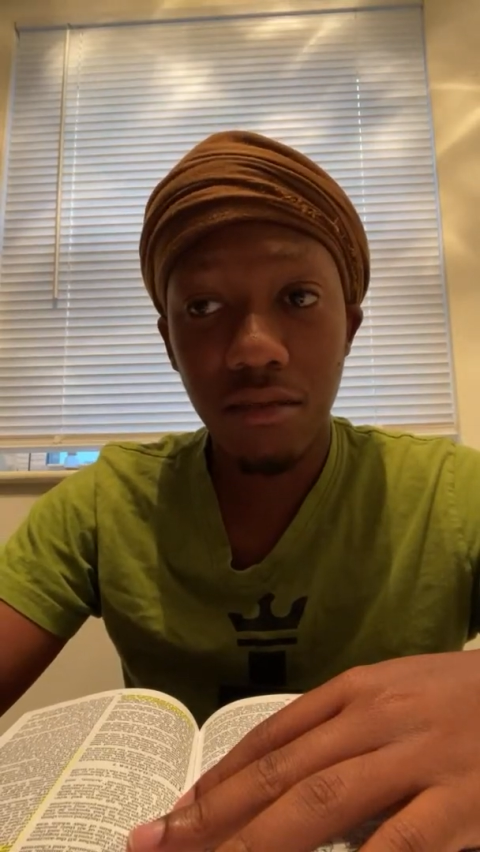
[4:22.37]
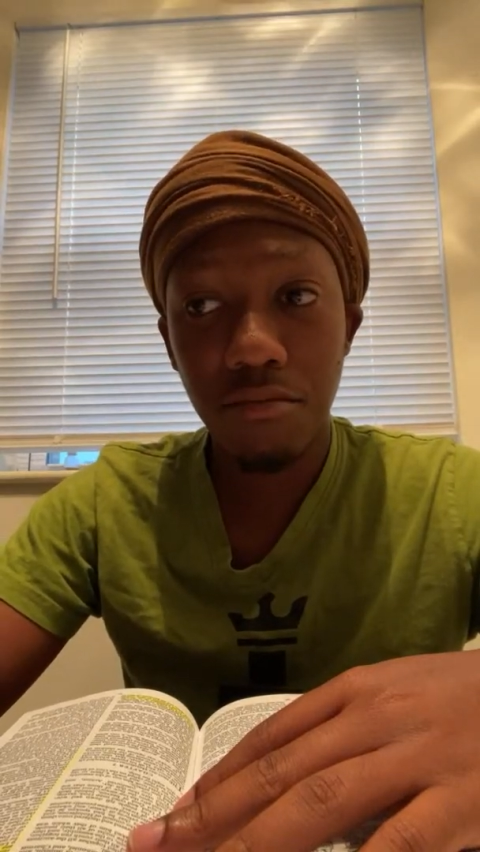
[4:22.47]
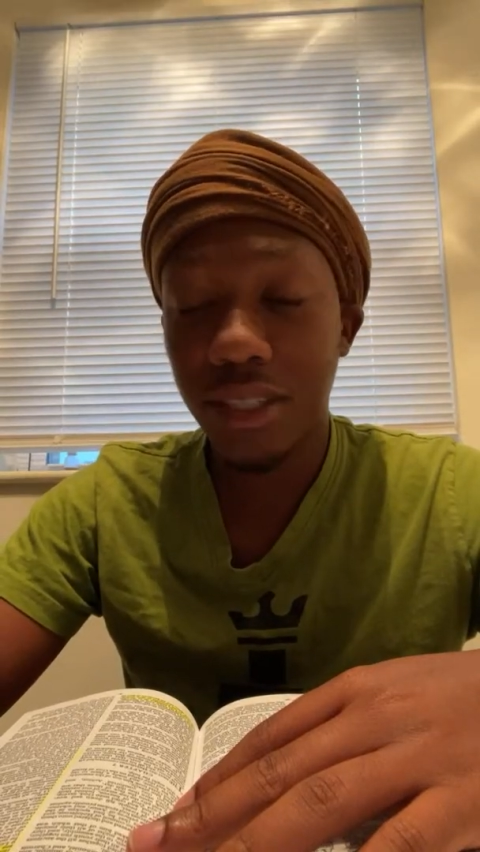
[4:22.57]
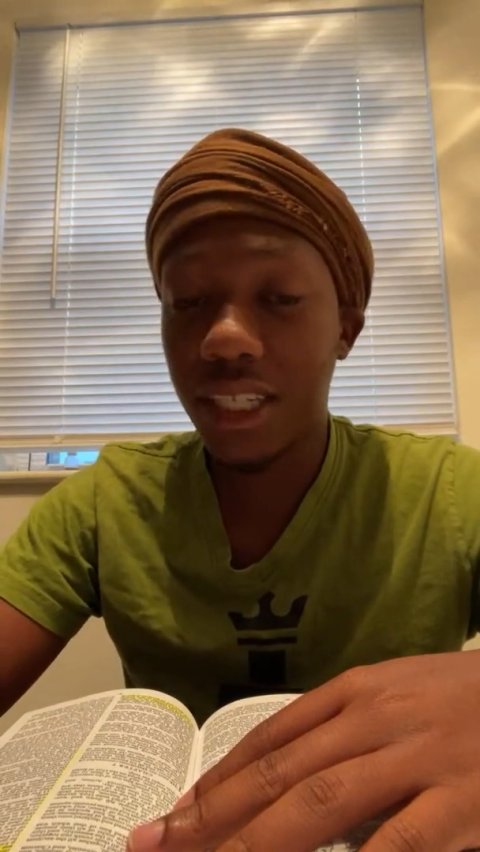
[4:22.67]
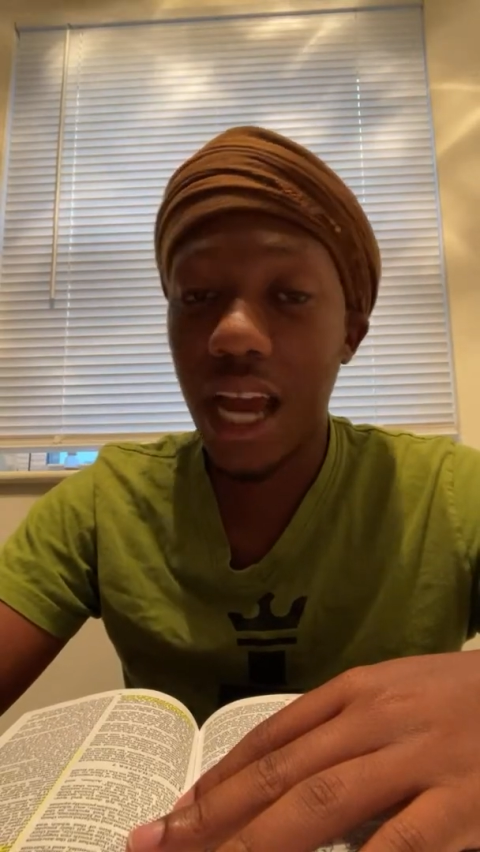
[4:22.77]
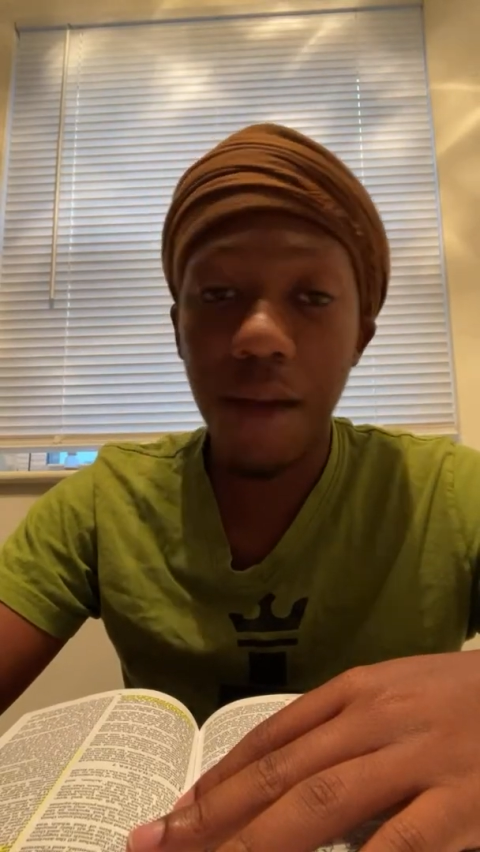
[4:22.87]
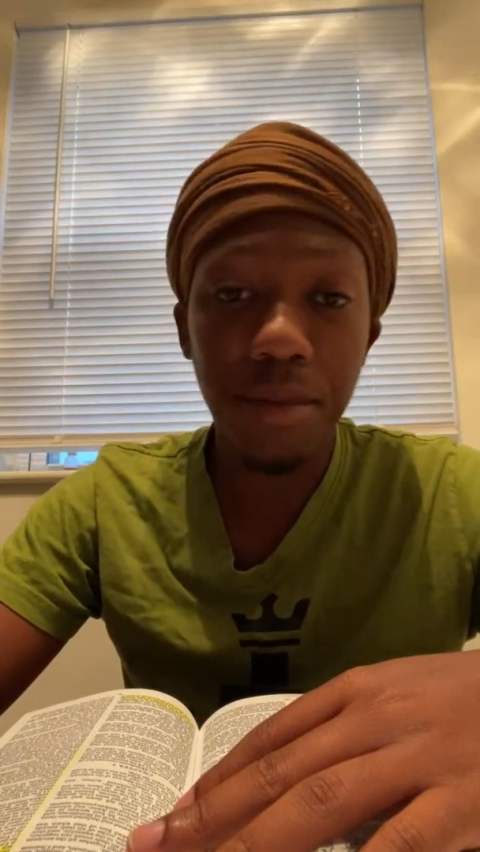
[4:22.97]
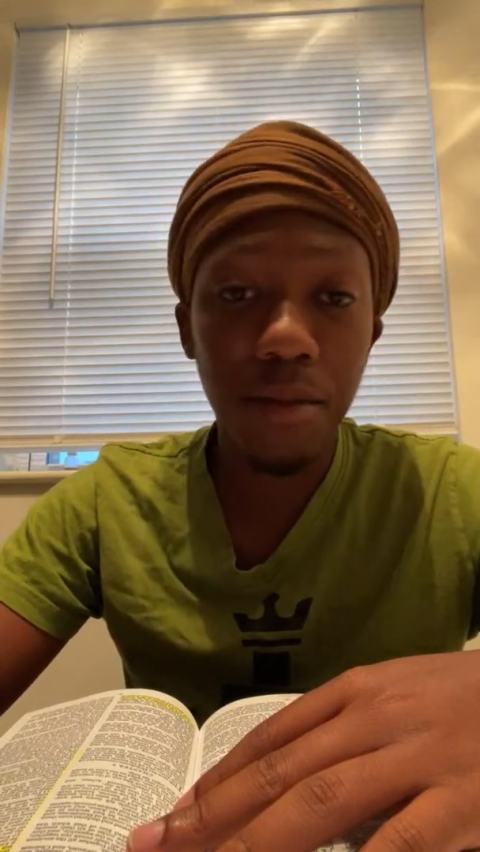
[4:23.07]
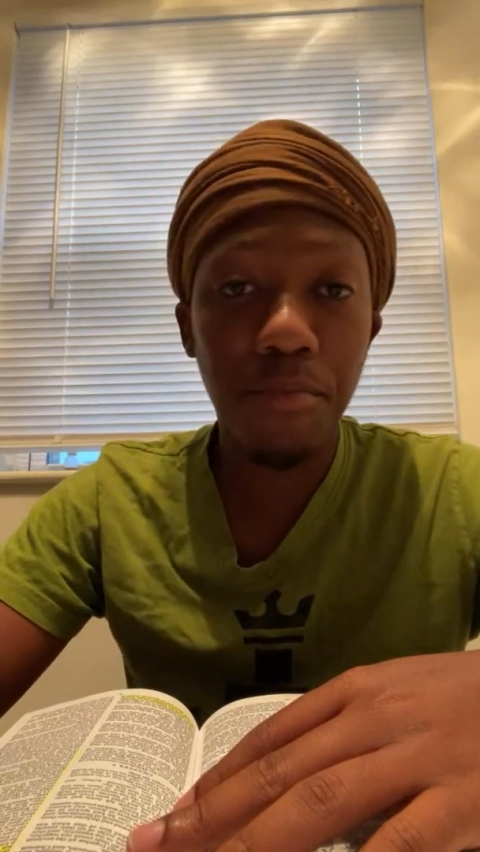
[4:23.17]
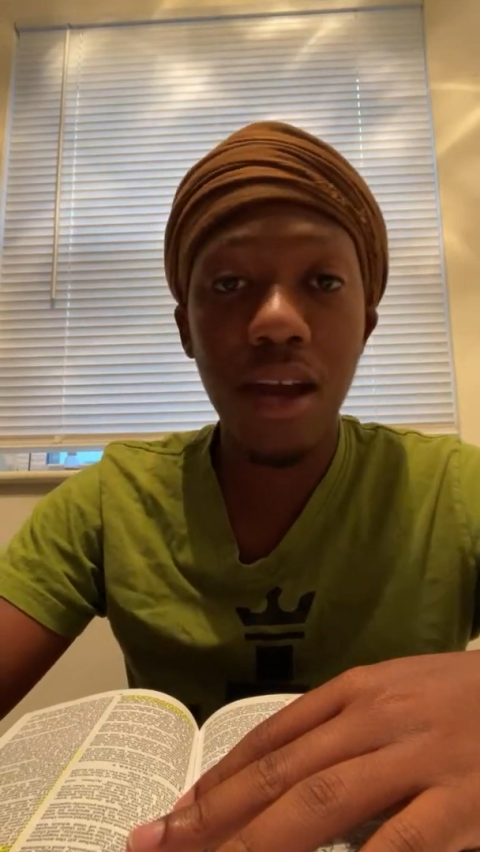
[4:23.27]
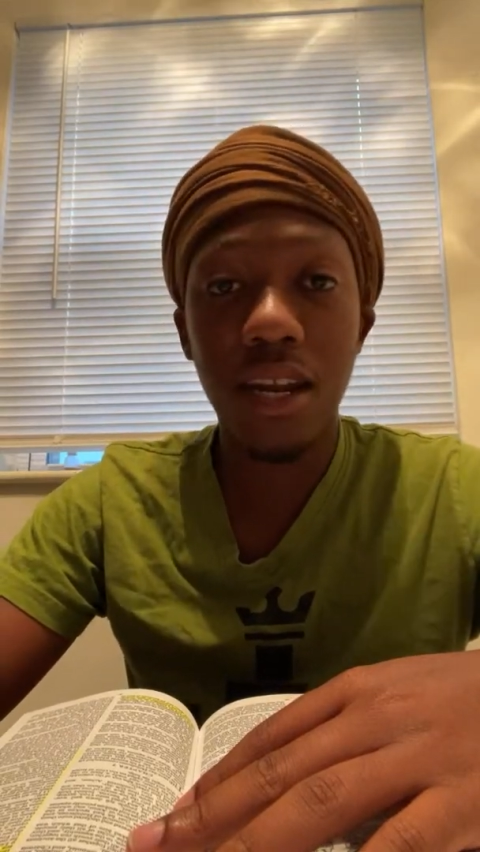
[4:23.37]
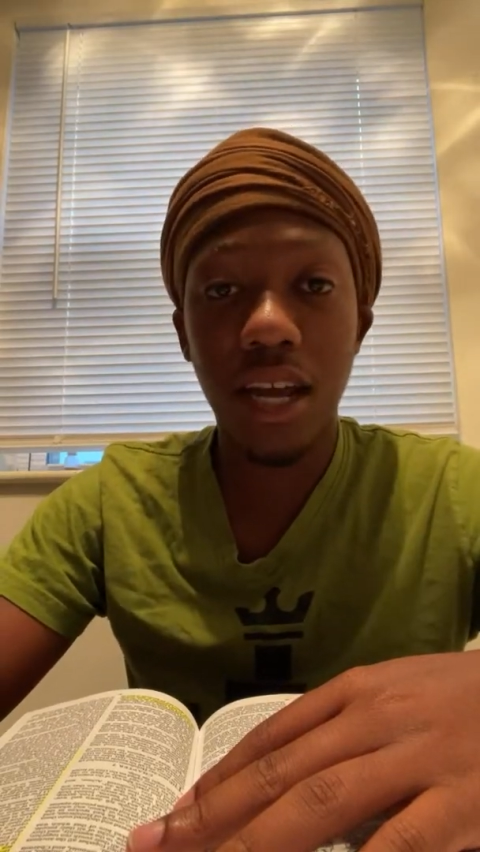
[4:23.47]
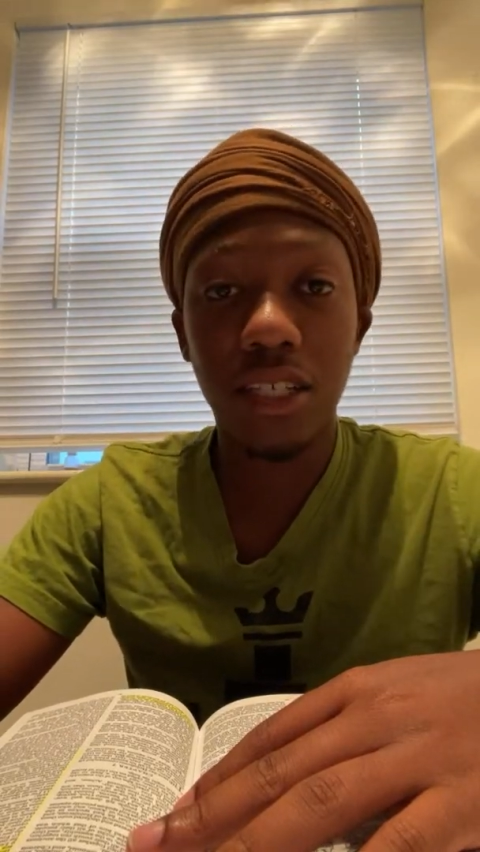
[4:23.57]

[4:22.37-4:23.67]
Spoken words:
But she hopped up out of that.